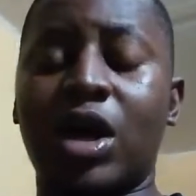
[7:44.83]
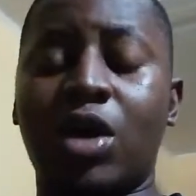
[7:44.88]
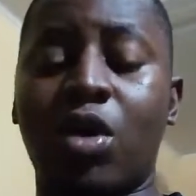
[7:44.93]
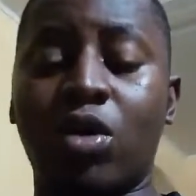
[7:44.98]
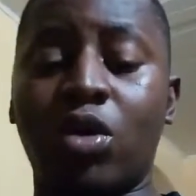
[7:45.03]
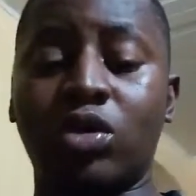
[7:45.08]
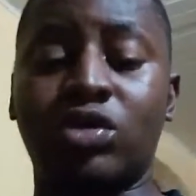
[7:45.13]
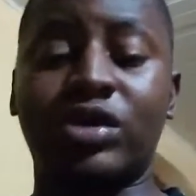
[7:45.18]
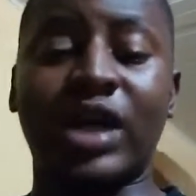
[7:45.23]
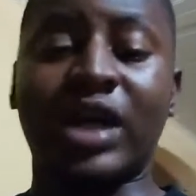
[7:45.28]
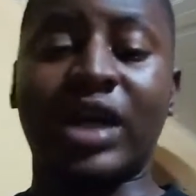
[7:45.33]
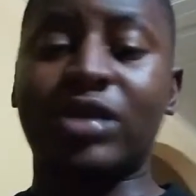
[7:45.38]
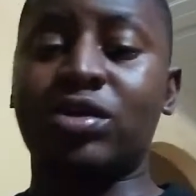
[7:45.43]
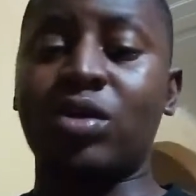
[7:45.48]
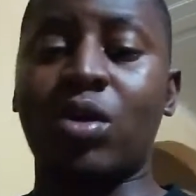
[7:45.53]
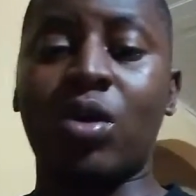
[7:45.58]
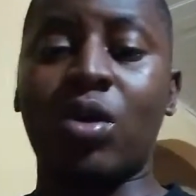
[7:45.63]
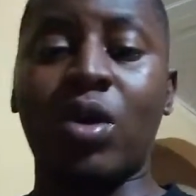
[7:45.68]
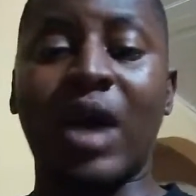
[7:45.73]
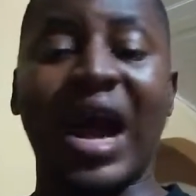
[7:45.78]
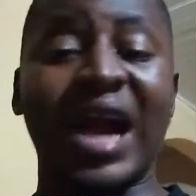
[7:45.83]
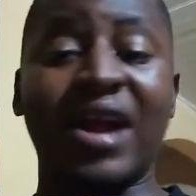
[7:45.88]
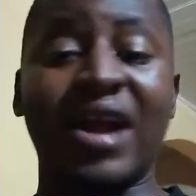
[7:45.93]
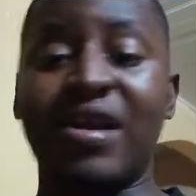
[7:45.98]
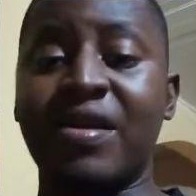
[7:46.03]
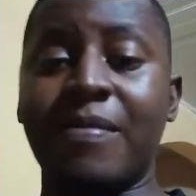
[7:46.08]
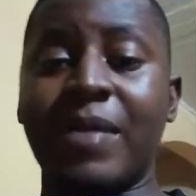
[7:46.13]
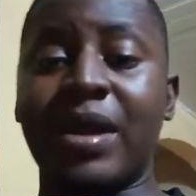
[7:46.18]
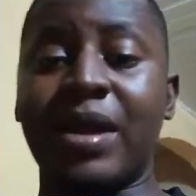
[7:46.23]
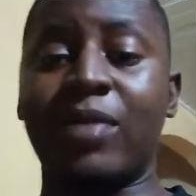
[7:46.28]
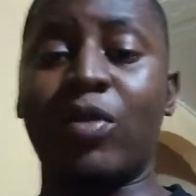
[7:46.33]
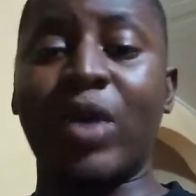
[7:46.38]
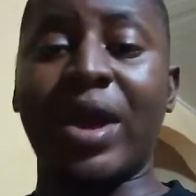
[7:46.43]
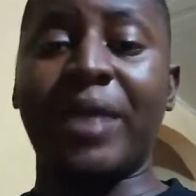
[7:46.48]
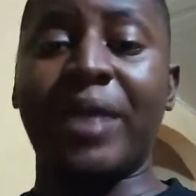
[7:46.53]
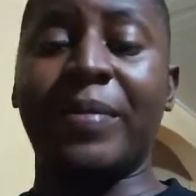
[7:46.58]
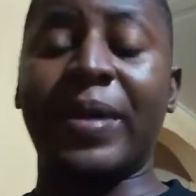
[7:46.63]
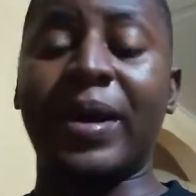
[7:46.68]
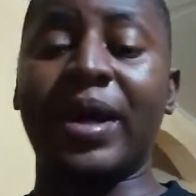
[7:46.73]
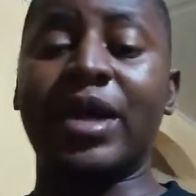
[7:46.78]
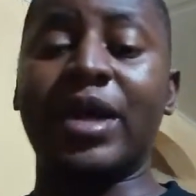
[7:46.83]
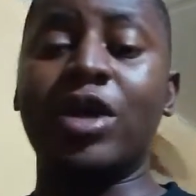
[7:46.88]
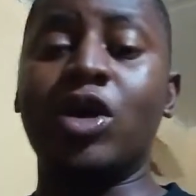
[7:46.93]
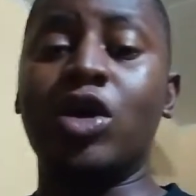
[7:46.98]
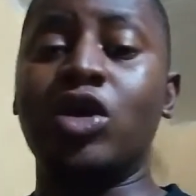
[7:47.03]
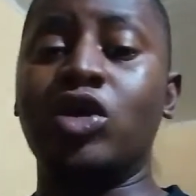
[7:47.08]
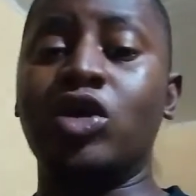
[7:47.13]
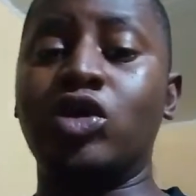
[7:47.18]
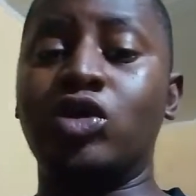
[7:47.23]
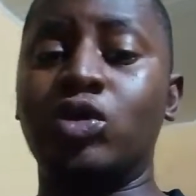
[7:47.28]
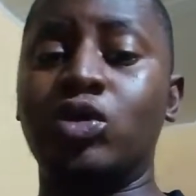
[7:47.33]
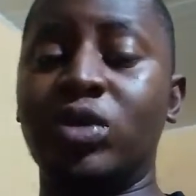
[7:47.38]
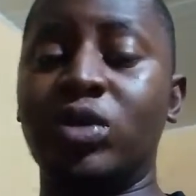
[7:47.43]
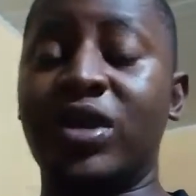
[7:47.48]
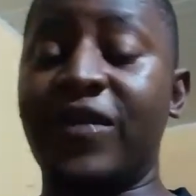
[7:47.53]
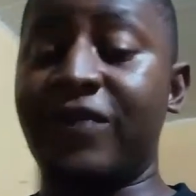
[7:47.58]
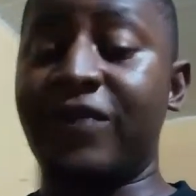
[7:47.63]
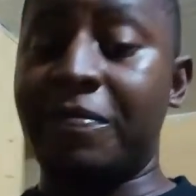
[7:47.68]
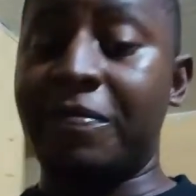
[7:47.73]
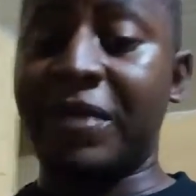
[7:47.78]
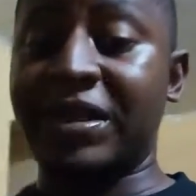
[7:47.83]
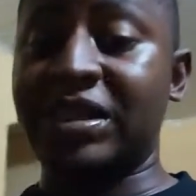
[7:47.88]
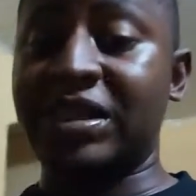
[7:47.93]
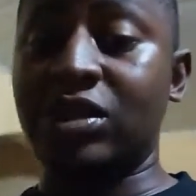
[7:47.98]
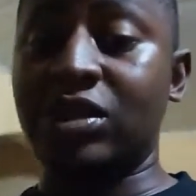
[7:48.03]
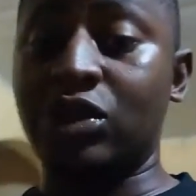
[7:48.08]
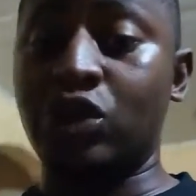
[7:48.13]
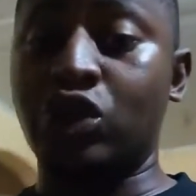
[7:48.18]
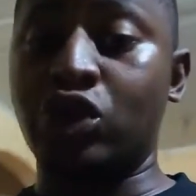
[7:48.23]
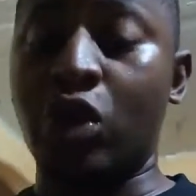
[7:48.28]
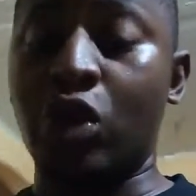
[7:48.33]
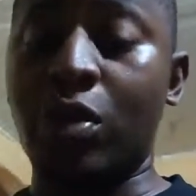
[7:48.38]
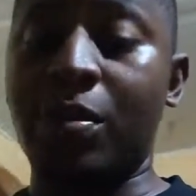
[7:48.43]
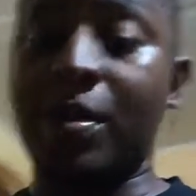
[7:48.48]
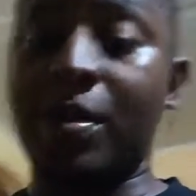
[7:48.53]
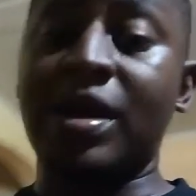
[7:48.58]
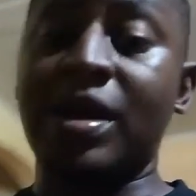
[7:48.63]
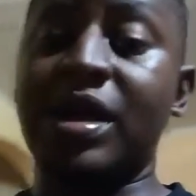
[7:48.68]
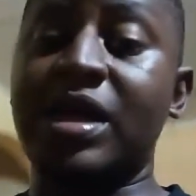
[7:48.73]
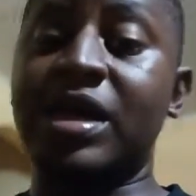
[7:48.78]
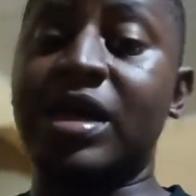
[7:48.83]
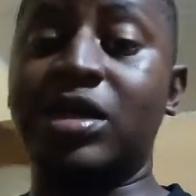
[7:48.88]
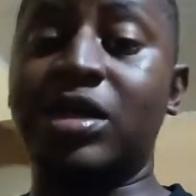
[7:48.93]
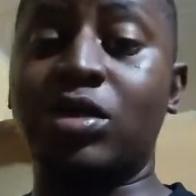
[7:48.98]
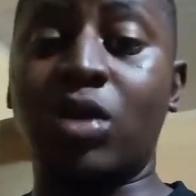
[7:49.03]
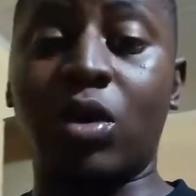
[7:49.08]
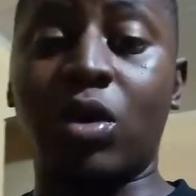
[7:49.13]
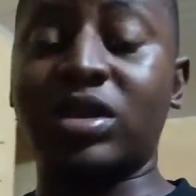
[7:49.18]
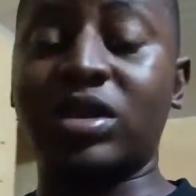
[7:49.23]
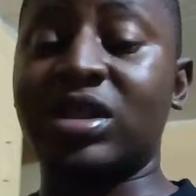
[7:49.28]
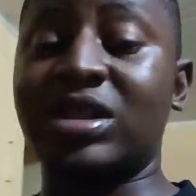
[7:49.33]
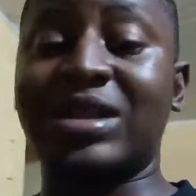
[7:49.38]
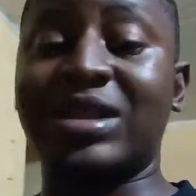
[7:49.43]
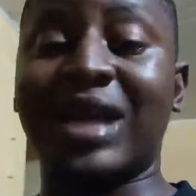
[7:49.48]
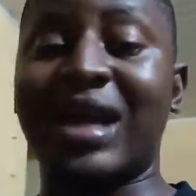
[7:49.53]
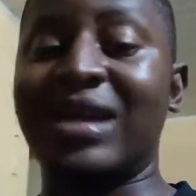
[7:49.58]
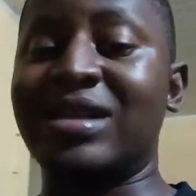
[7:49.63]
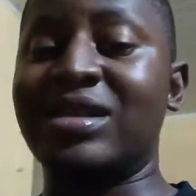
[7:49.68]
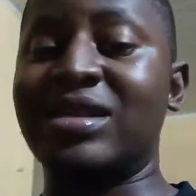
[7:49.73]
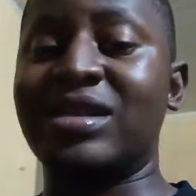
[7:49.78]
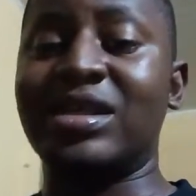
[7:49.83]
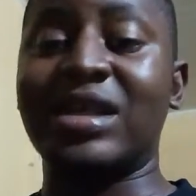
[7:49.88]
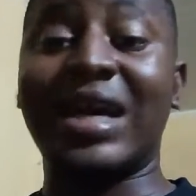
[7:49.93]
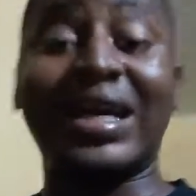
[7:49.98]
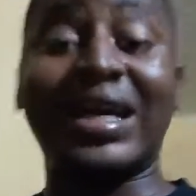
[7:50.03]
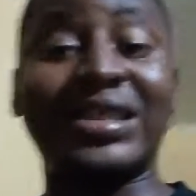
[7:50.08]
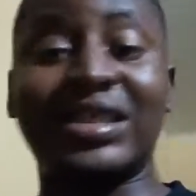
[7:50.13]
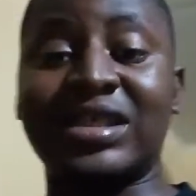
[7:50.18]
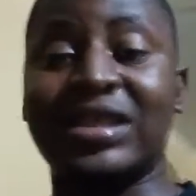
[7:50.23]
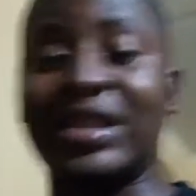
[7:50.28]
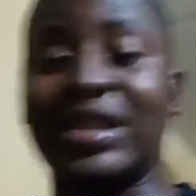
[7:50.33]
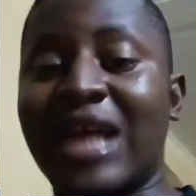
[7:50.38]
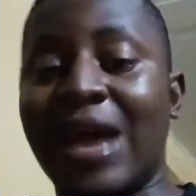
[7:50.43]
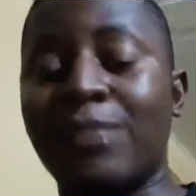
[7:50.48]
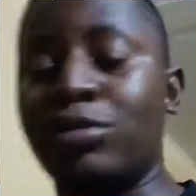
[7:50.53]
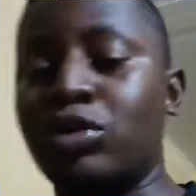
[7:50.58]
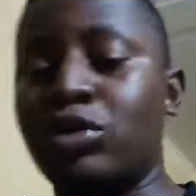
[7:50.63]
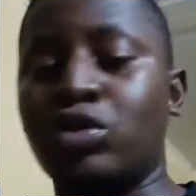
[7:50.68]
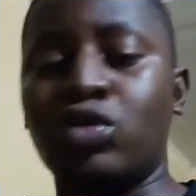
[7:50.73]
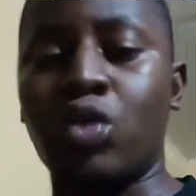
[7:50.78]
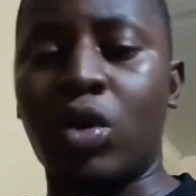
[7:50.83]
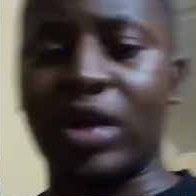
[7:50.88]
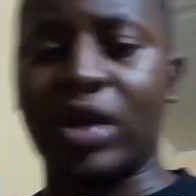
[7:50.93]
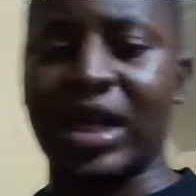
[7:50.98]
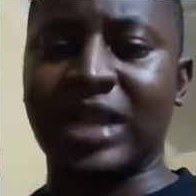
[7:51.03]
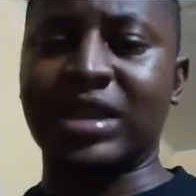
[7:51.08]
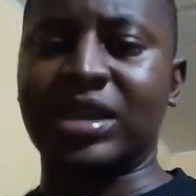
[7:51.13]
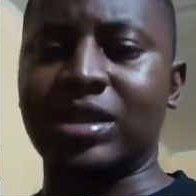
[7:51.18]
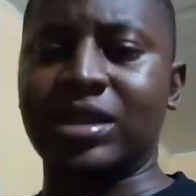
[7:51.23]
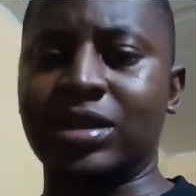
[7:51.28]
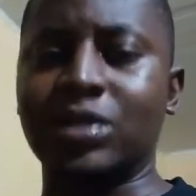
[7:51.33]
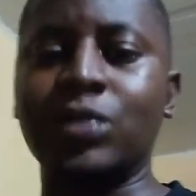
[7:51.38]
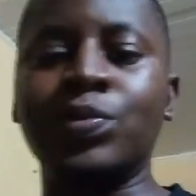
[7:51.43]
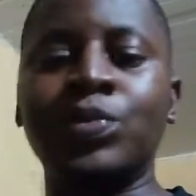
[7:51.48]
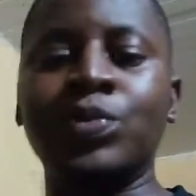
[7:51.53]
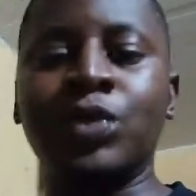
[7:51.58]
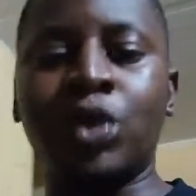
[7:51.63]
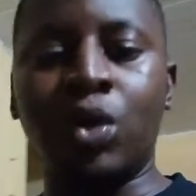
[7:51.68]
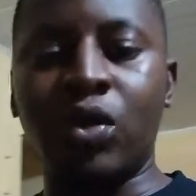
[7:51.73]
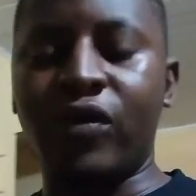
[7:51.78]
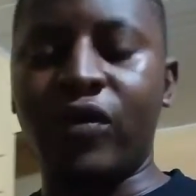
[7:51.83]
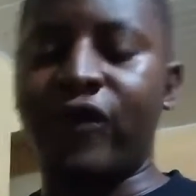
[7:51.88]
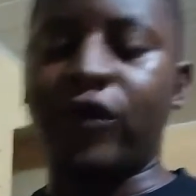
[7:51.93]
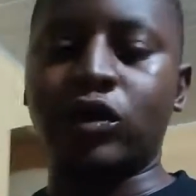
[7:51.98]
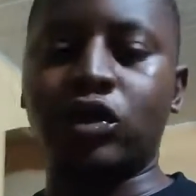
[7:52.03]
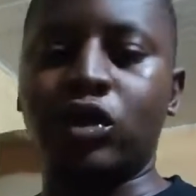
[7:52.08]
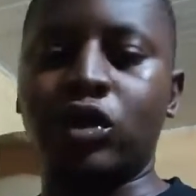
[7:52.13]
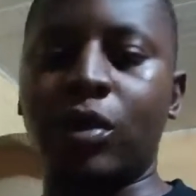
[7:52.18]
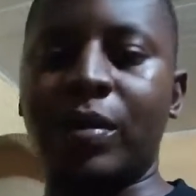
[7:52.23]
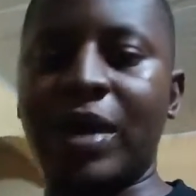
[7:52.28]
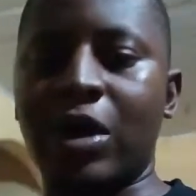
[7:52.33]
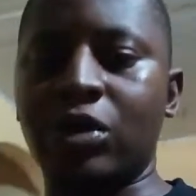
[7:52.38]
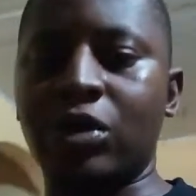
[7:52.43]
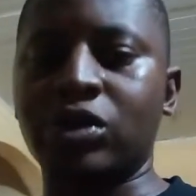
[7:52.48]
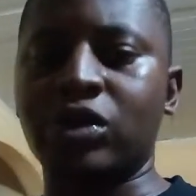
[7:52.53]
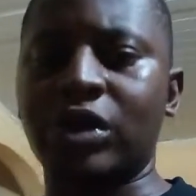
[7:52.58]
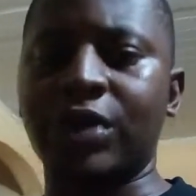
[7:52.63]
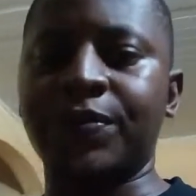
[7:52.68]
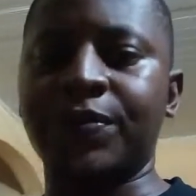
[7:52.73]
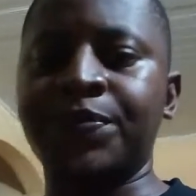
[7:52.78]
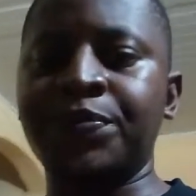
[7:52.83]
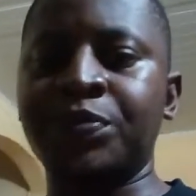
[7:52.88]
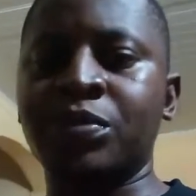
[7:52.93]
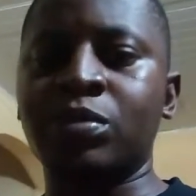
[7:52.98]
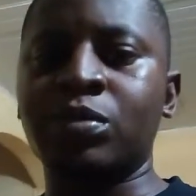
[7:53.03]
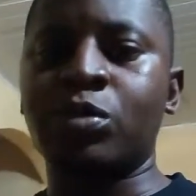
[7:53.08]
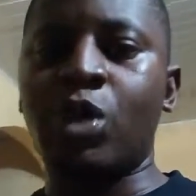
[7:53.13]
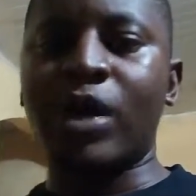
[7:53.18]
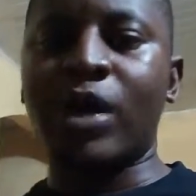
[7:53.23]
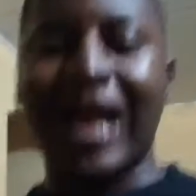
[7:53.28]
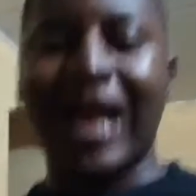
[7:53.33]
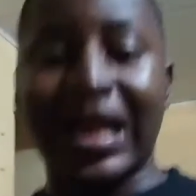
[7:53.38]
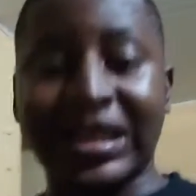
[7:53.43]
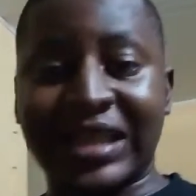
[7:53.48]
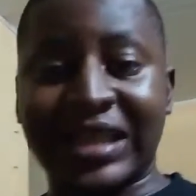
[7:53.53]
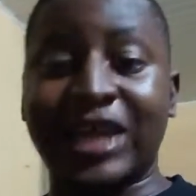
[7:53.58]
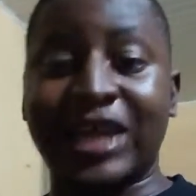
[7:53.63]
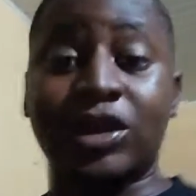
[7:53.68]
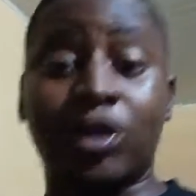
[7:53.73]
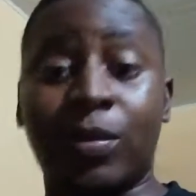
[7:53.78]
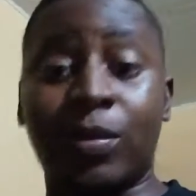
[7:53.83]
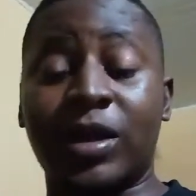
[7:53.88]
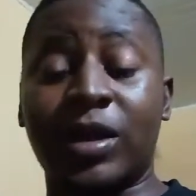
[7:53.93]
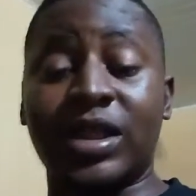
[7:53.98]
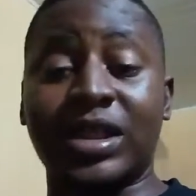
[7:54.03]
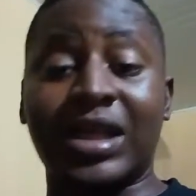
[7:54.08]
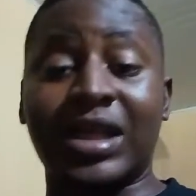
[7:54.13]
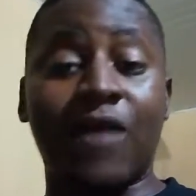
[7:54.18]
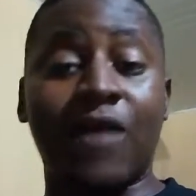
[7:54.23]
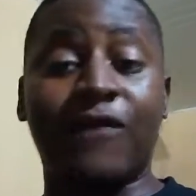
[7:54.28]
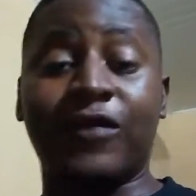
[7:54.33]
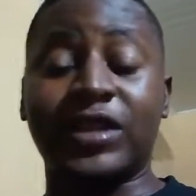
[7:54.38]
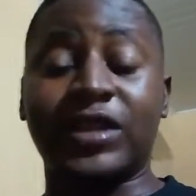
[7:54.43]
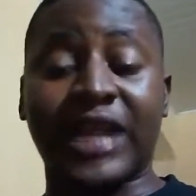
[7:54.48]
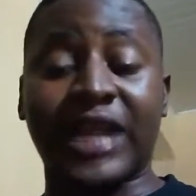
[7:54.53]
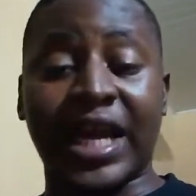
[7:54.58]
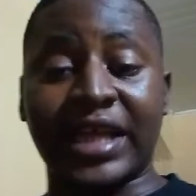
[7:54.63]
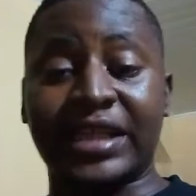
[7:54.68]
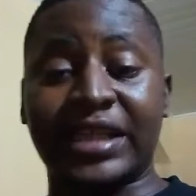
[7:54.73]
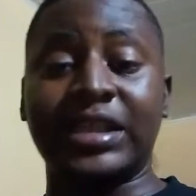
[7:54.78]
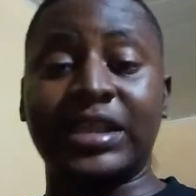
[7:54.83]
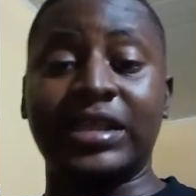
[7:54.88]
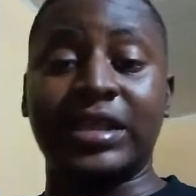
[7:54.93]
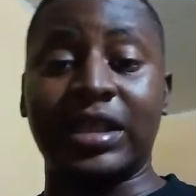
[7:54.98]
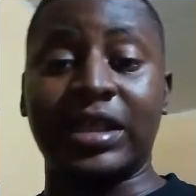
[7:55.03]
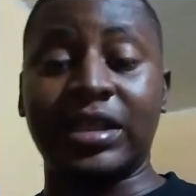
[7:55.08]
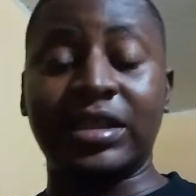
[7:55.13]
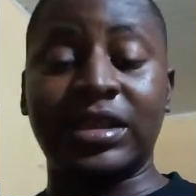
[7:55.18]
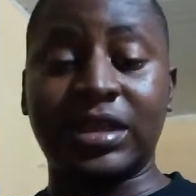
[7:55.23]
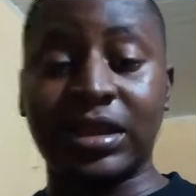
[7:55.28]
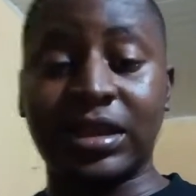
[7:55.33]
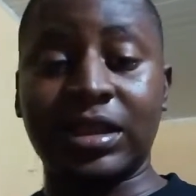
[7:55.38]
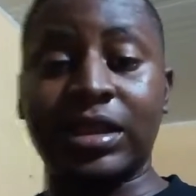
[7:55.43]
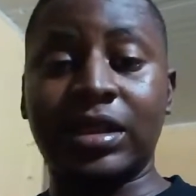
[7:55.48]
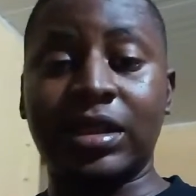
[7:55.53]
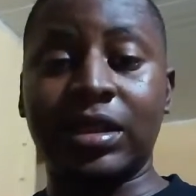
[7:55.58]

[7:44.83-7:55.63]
contractor agreement, whereby you give the person the job, he does it and he has his time to do other things, look for job elsewhere. But you can't tie somebody down for 30 days.